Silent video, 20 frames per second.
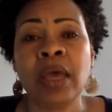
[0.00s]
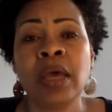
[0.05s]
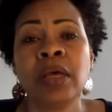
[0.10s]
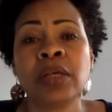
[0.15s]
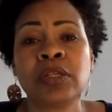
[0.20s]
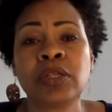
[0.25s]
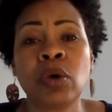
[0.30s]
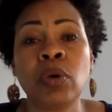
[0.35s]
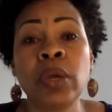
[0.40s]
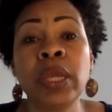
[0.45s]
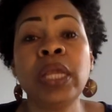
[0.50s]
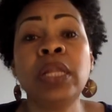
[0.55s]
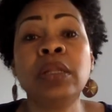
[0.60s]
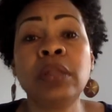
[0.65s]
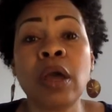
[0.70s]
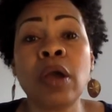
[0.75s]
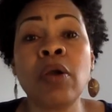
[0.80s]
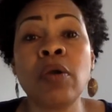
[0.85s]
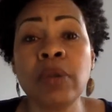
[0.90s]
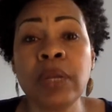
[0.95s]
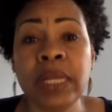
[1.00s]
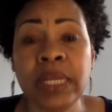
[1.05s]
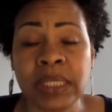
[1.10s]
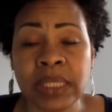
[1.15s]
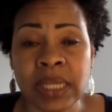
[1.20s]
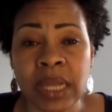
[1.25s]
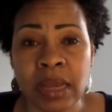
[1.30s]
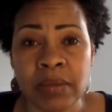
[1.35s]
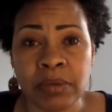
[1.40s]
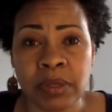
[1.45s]
So he learned these
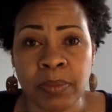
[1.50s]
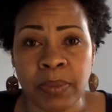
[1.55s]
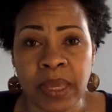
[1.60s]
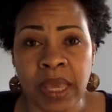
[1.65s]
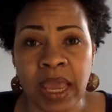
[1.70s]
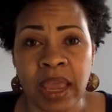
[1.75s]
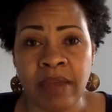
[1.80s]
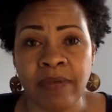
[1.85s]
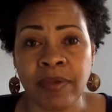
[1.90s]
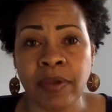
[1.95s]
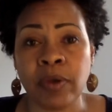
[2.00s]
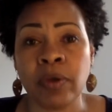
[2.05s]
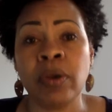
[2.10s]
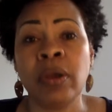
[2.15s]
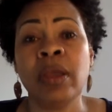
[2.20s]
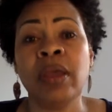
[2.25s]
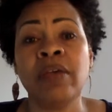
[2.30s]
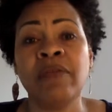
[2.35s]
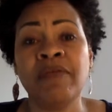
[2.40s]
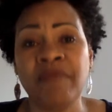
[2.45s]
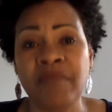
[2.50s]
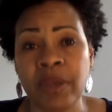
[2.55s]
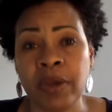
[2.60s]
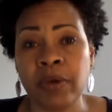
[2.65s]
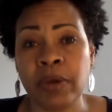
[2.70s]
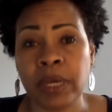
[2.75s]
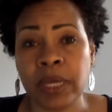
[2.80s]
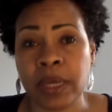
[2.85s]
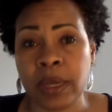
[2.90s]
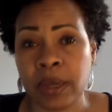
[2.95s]
types of behavior
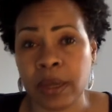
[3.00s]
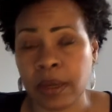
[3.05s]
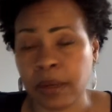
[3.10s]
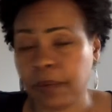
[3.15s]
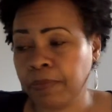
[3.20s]
very young.